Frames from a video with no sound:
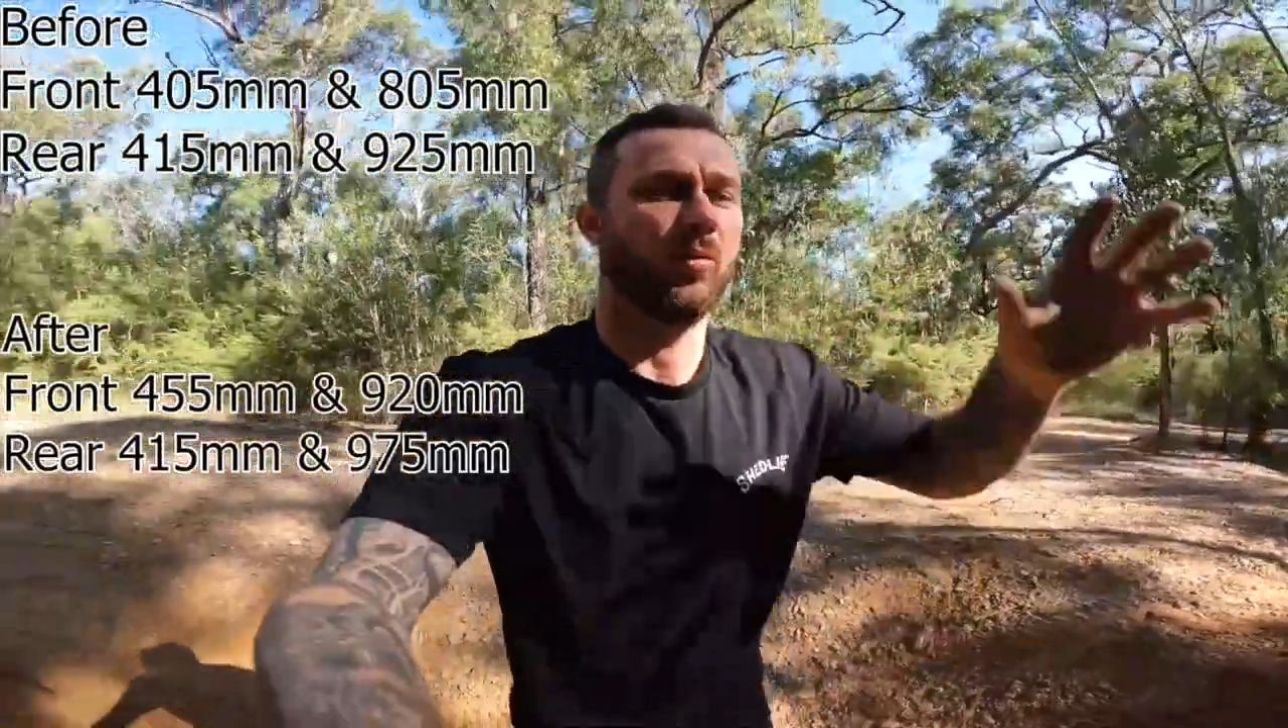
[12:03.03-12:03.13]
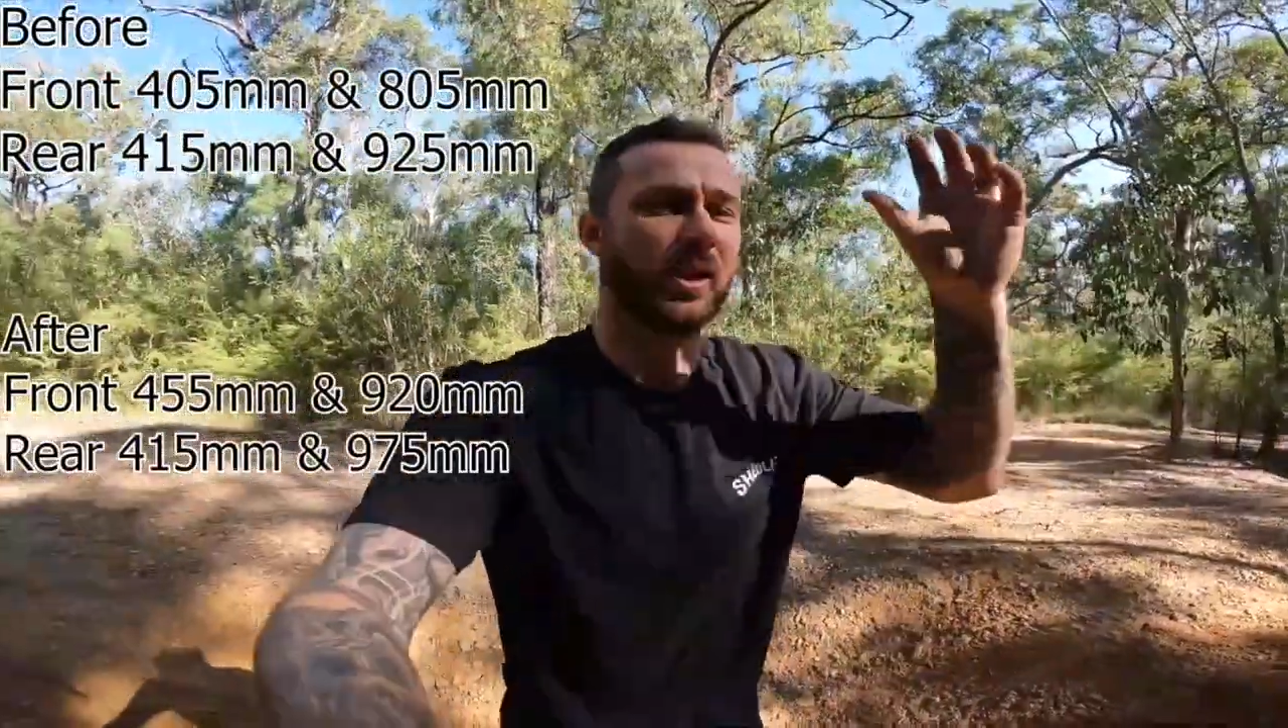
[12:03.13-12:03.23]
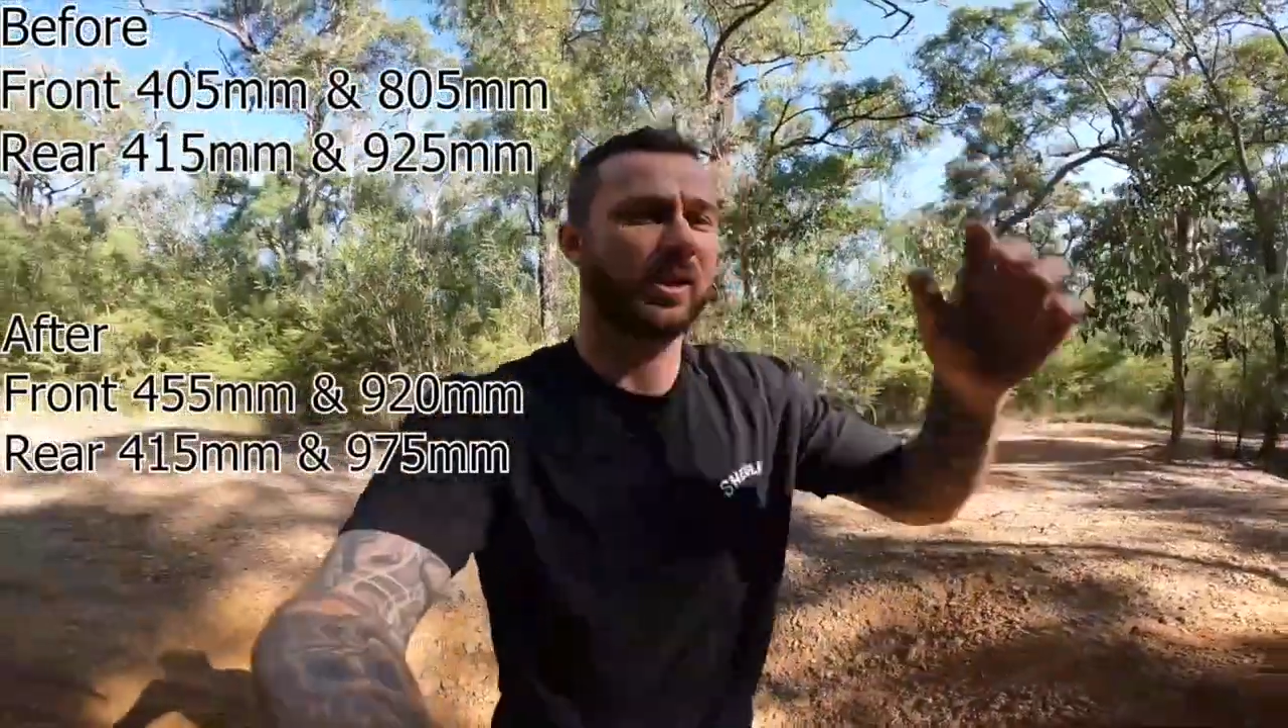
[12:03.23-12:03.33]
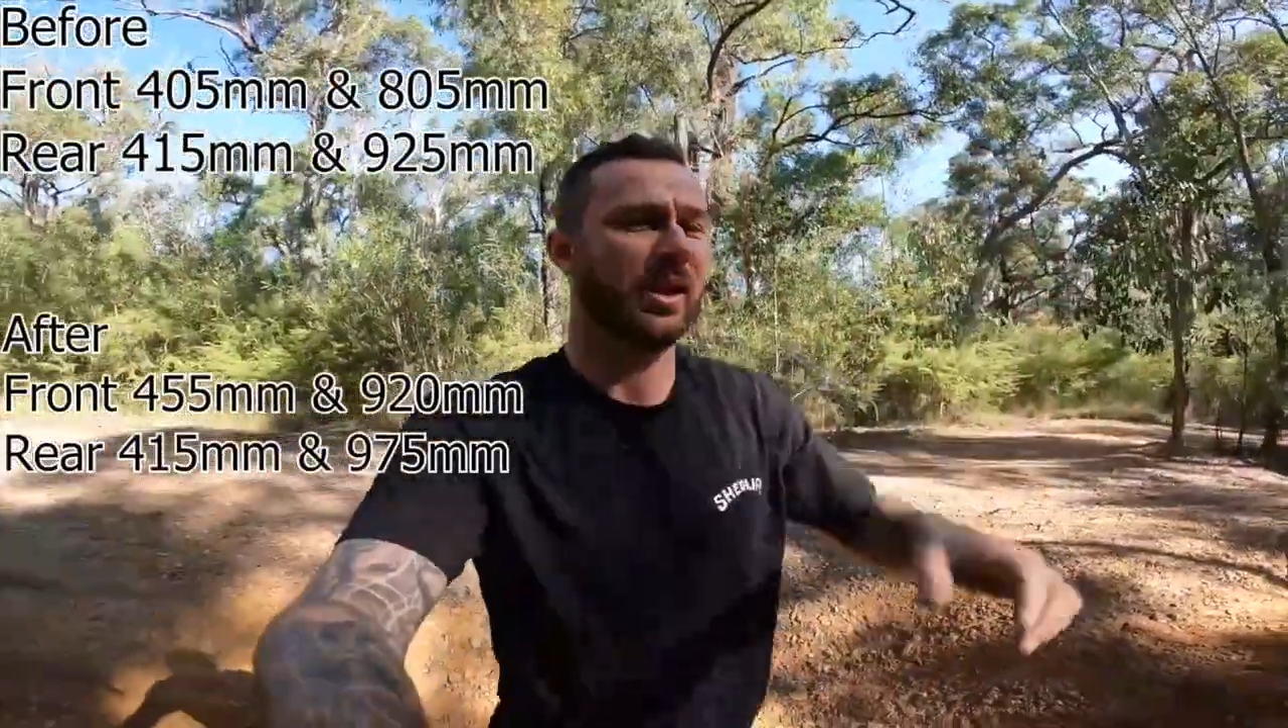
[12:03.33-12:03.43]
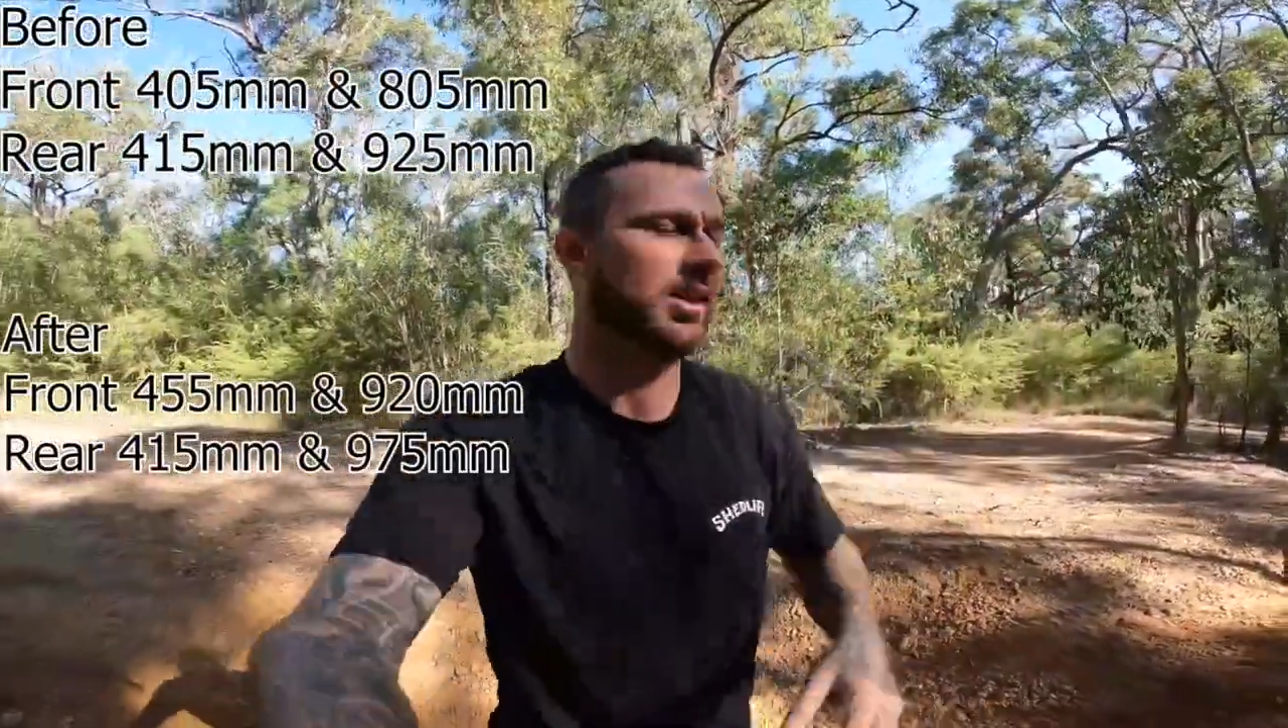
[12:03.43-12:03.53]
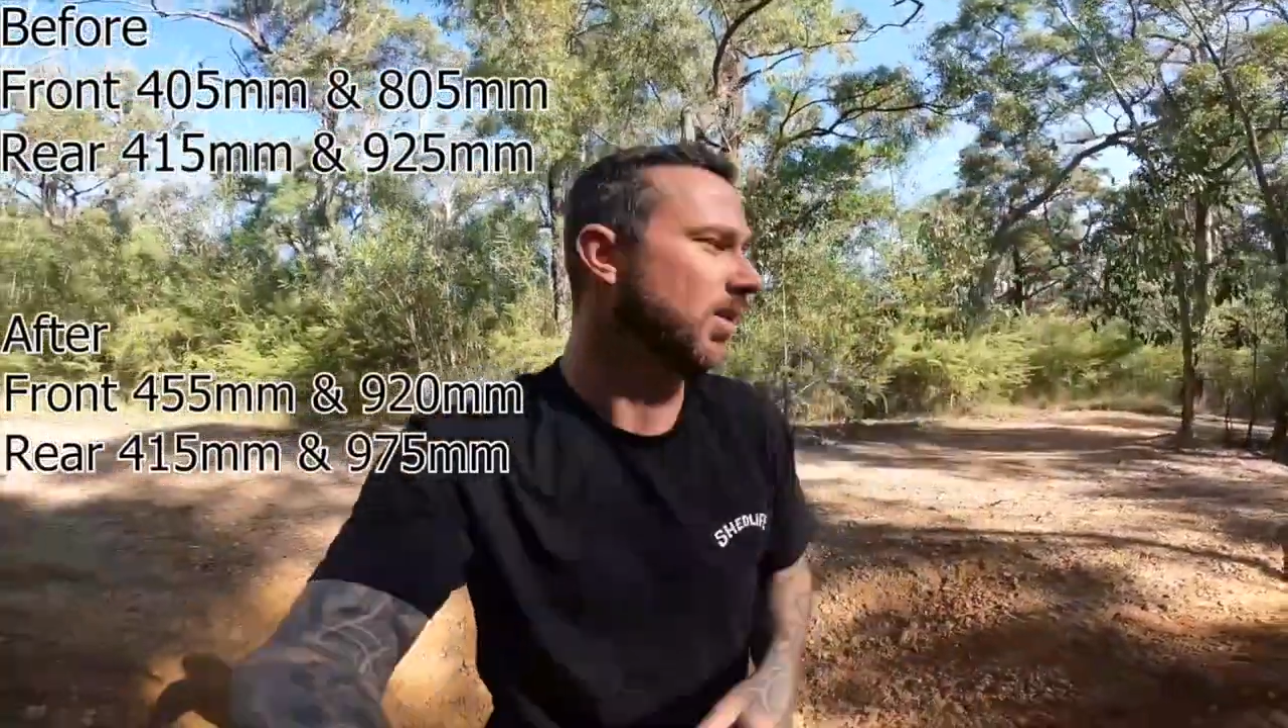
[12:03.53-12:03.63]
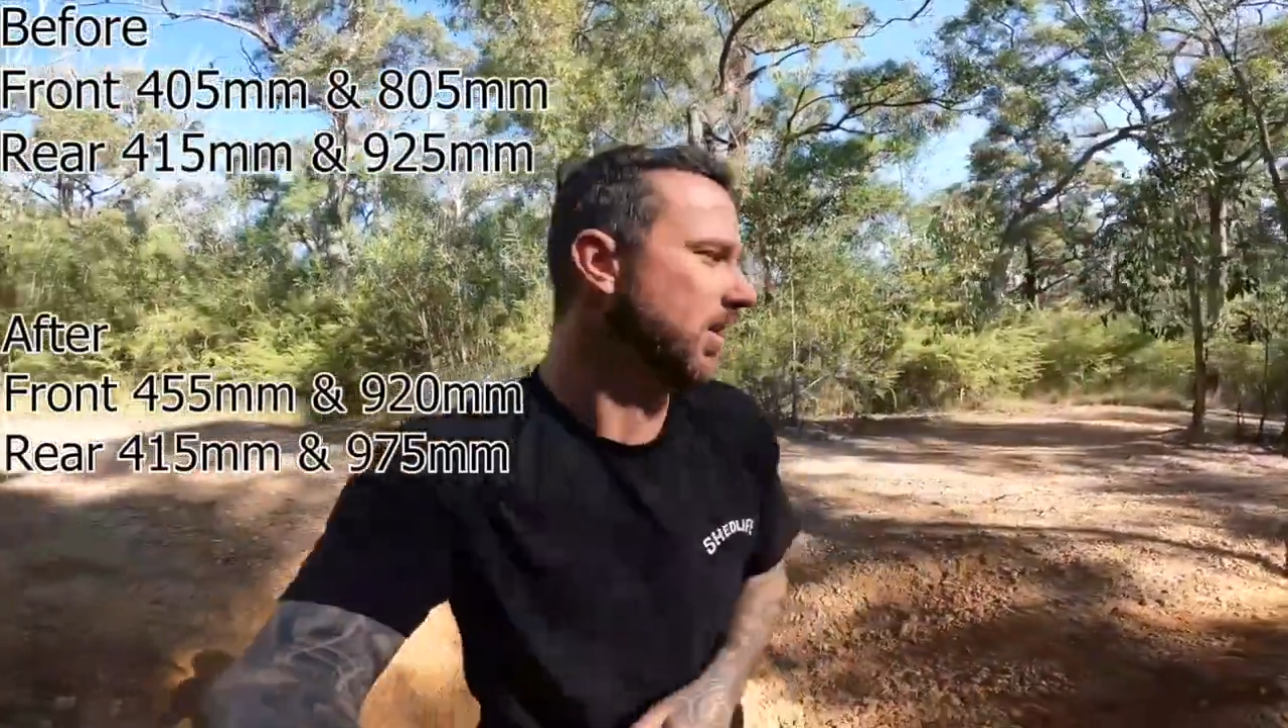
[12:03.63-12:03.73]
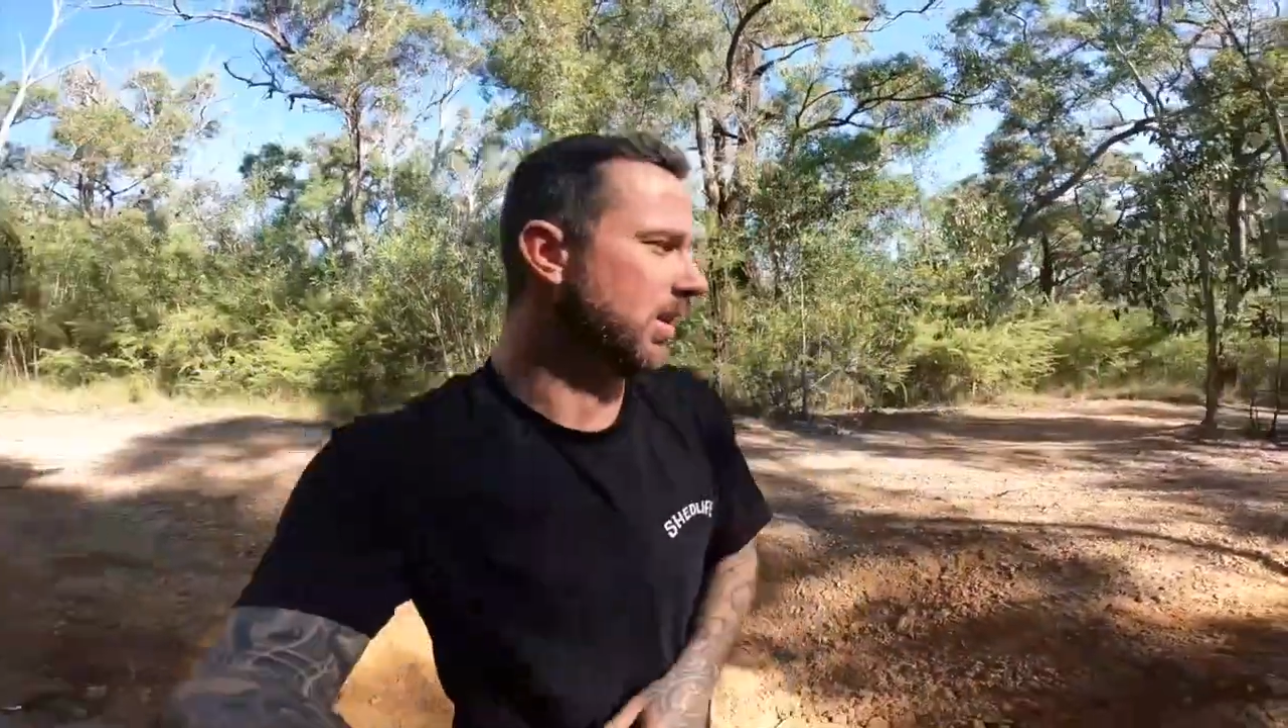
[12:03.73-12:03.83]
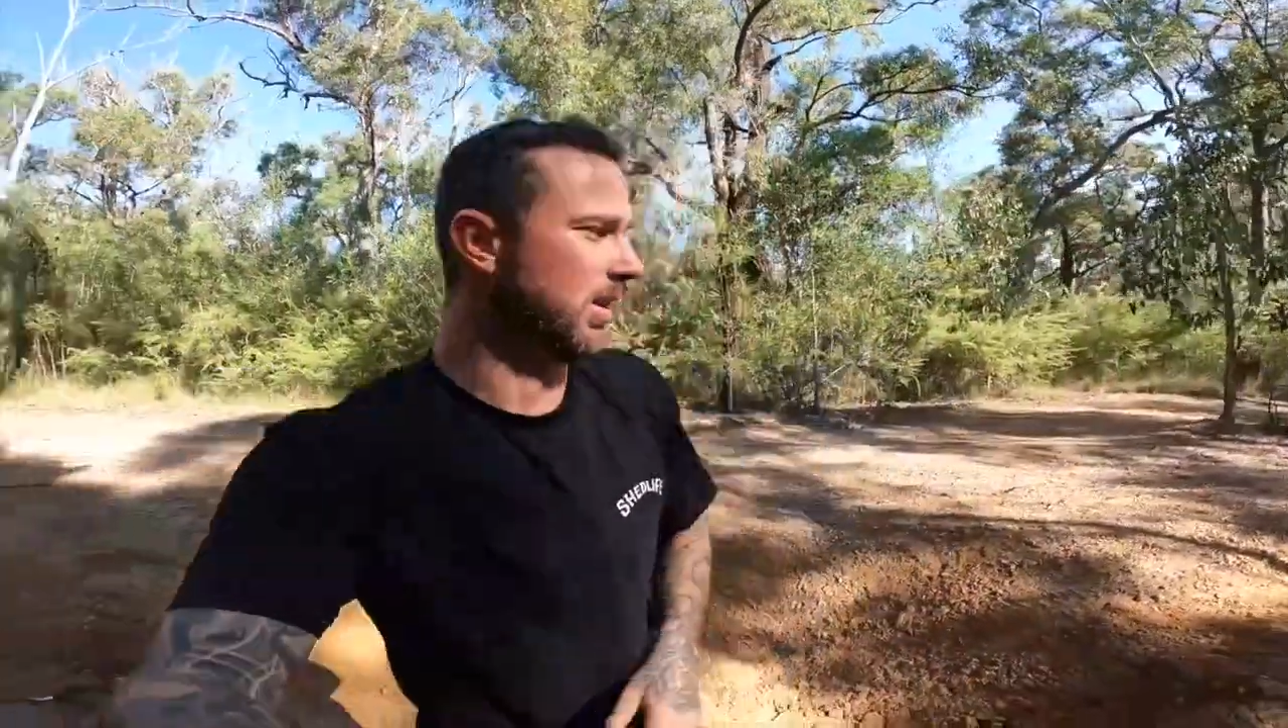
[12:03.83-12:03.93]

reseat nice and